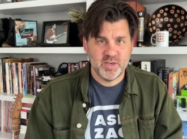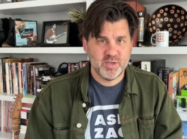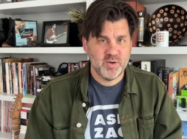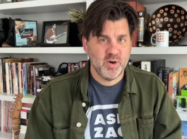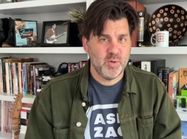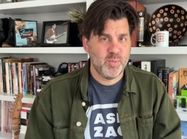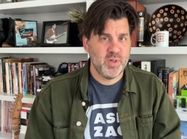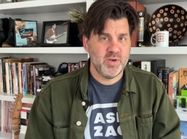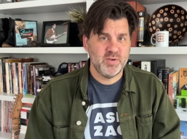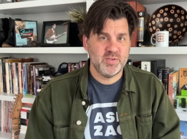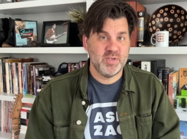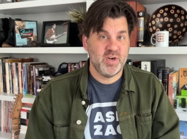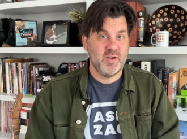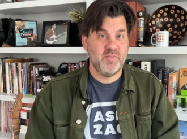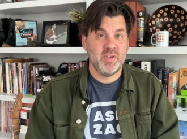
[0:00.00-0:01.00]
guitar
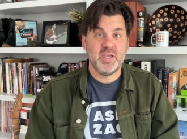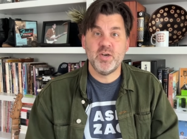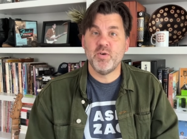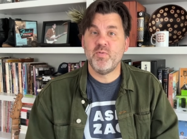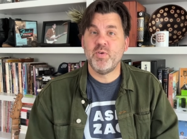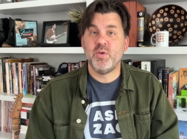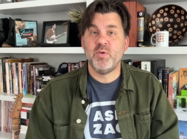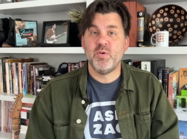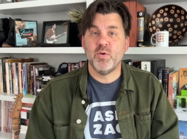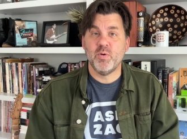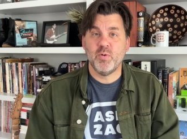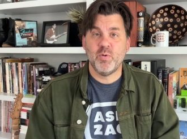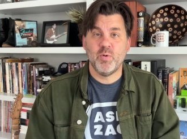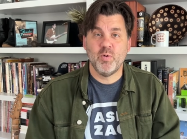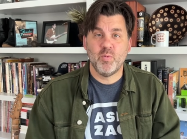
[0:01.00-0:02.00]
players that I've interviewed
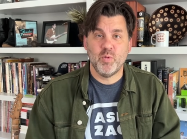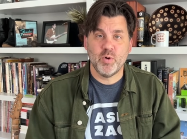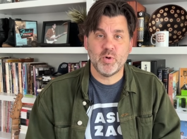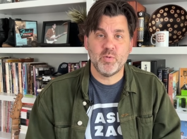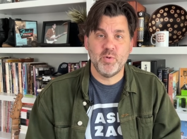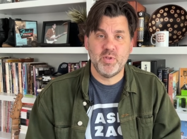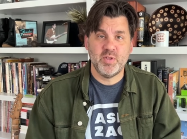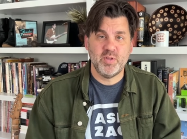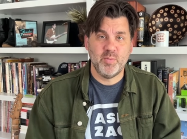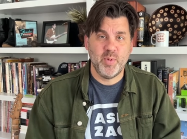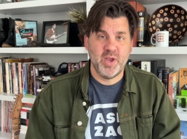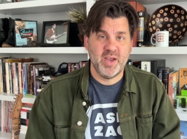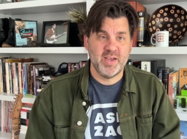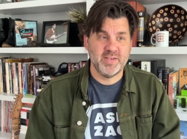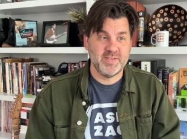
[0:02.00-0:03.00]
or, or worked with in the
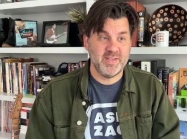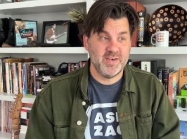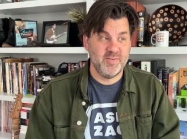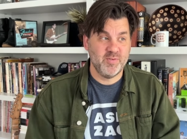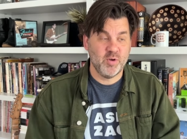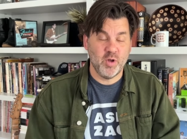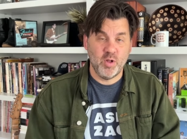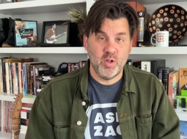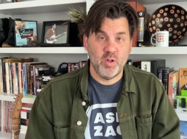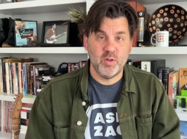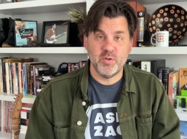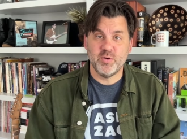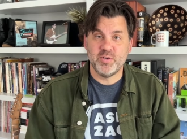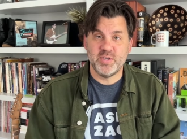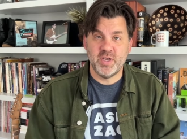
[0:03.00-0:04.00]
past that have
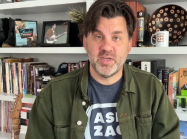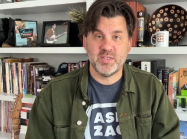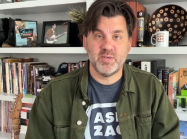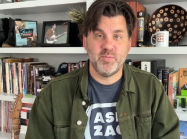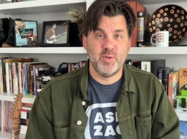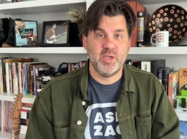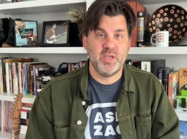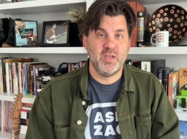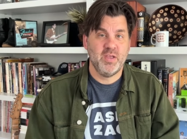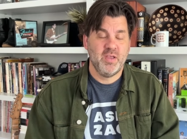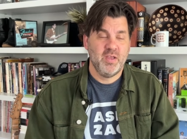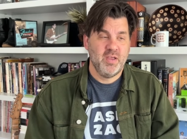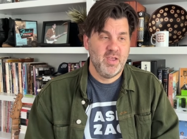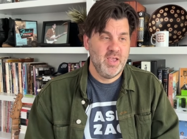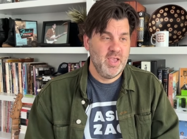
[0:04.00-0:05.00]
called or texted me
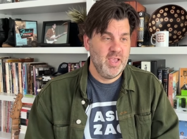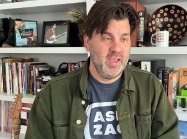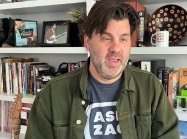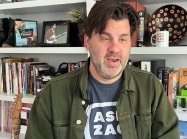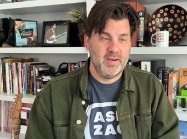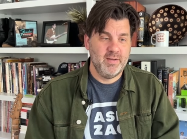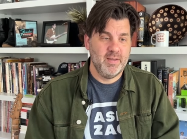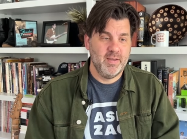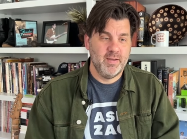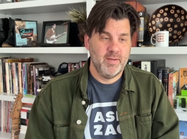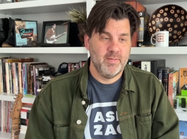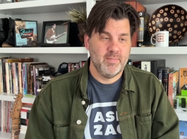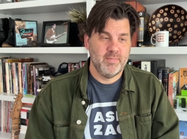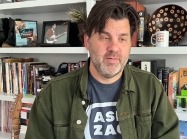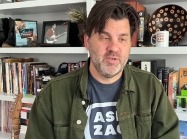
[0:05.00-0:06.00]
and
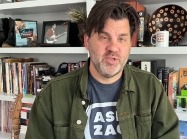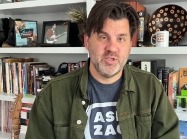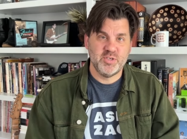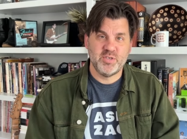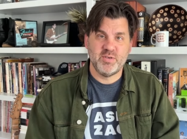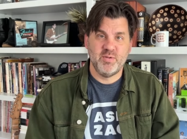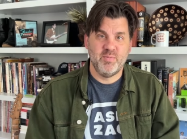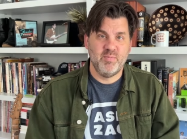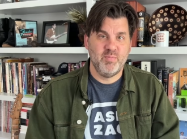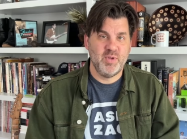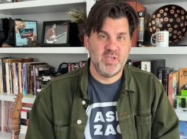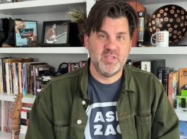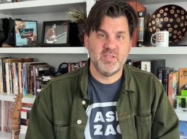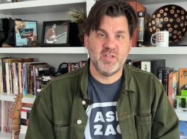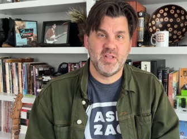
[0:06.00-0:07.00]
uh, just
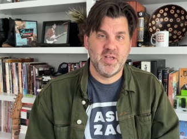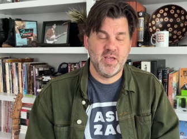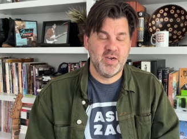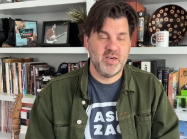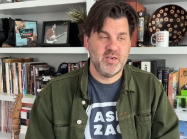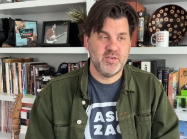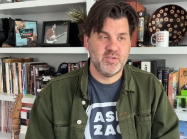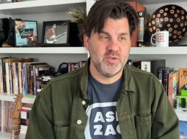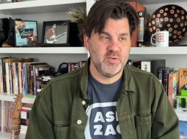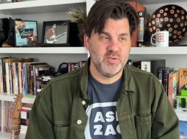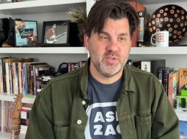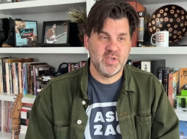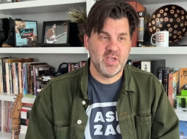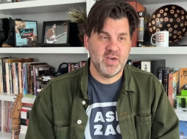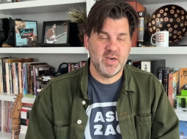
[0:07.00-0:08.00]
means a lot. And it
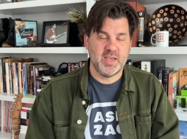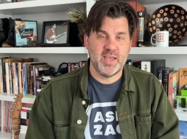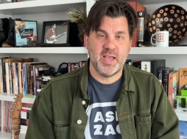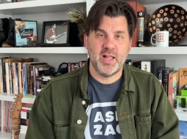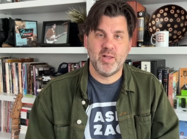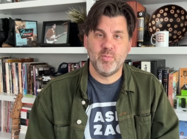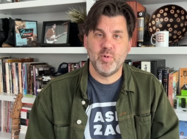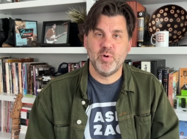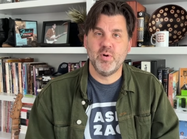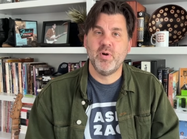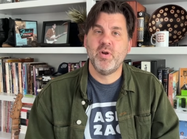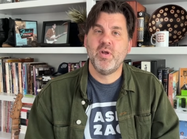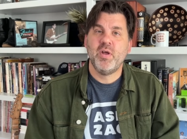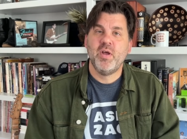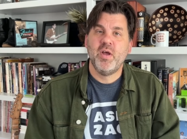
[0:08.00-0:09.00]
shows the kind of caliber
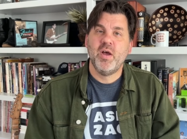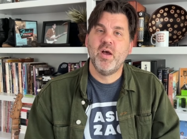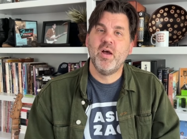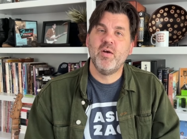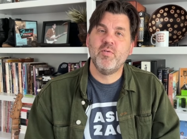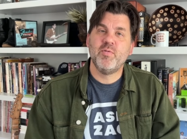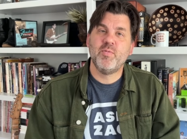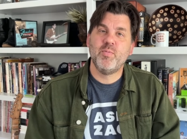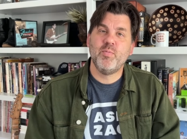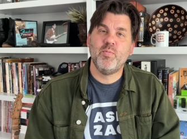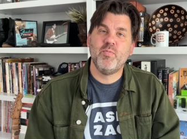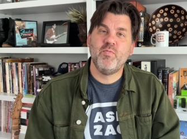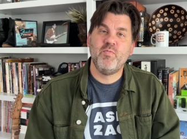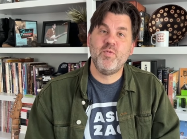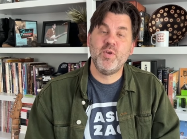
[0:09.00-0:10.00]
of
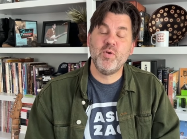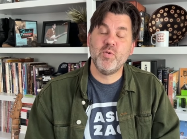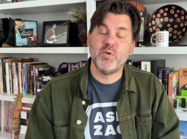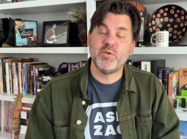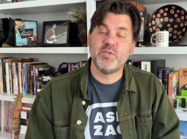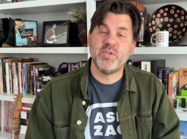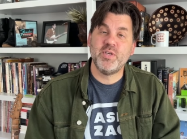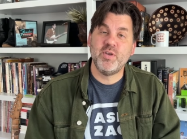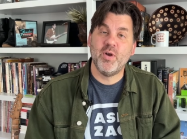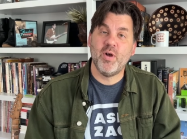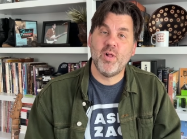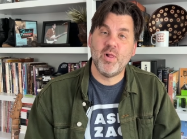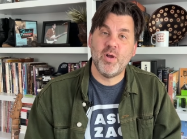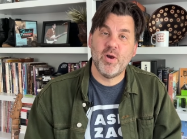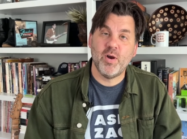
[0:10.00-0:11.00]
viewers that
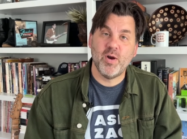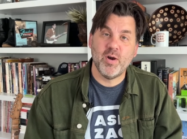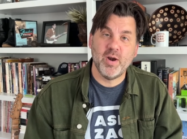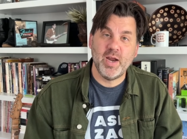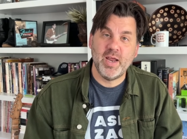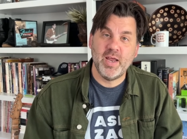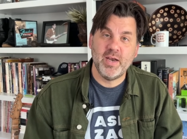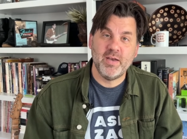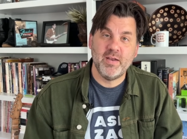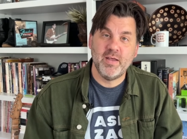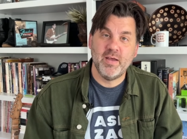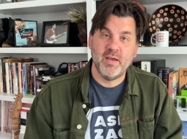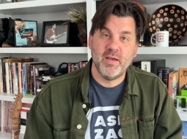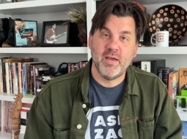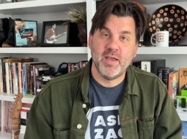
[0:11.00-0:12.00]
y'all are, and
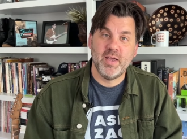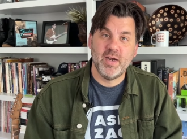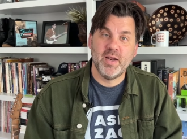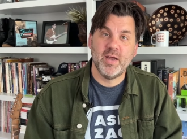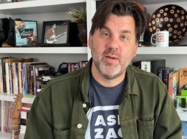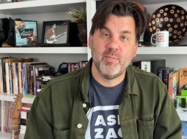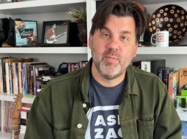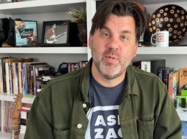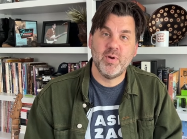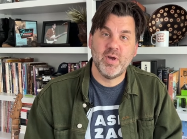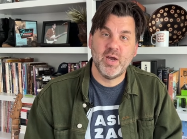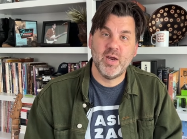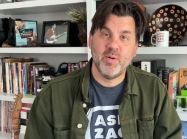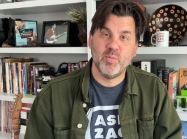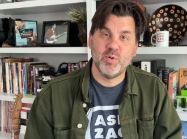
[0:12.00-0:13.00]
uh, and I'm
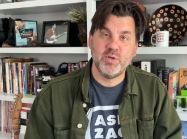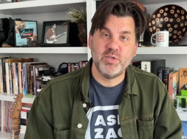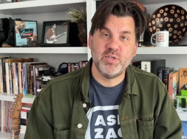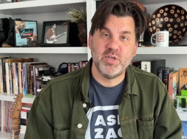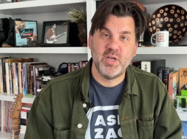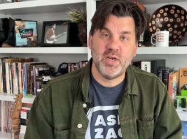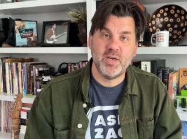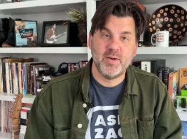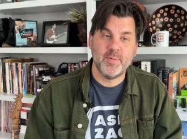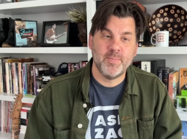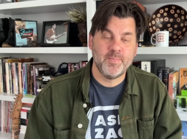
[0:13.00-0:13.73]
I appreciate it.